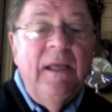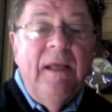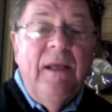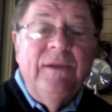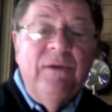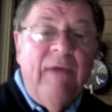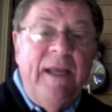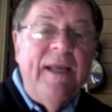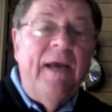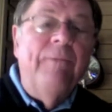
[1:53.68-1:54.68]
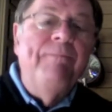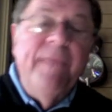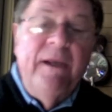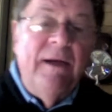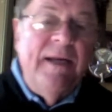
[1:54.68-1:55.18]
So right now,
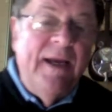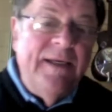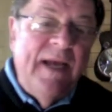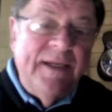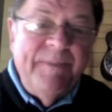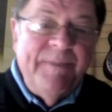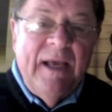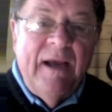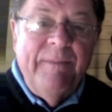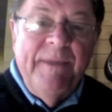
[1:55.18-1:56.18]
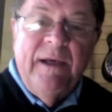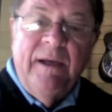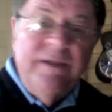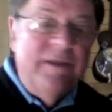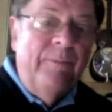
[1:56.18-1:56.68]
there are 9 dots behind me on
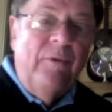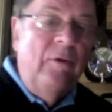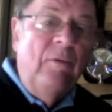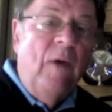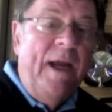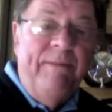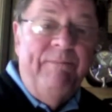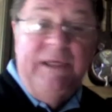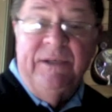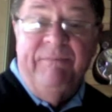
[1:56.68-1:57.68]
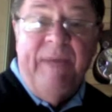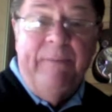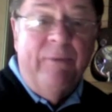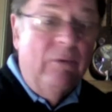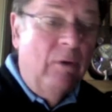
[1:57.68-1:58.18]
a simple white piece of
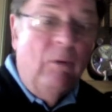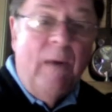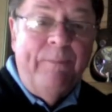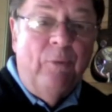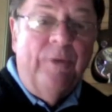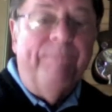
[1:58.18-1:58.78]
paper or a whiteboard.